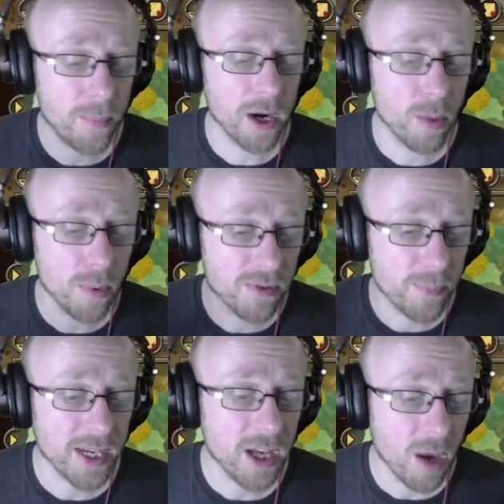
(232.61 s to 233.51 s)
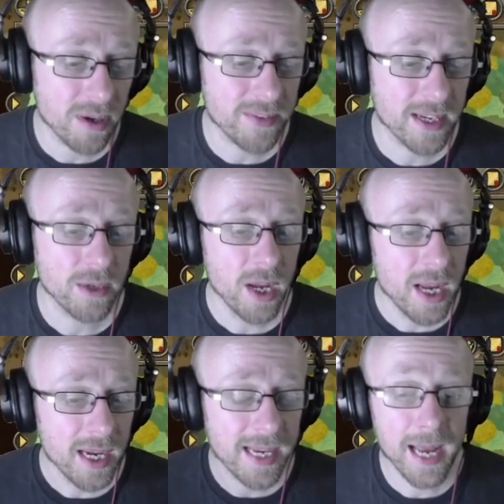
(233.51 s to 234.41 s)
army with a big combat value
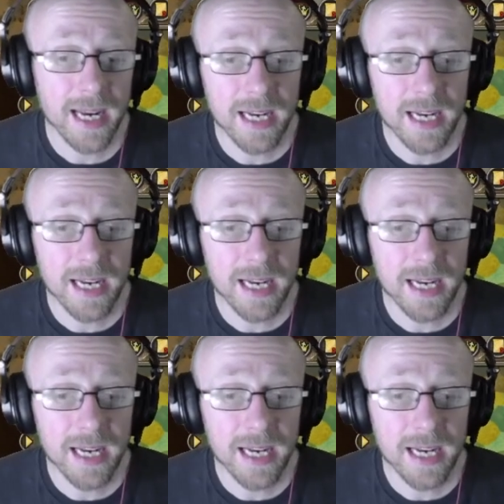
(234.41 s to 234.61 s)
can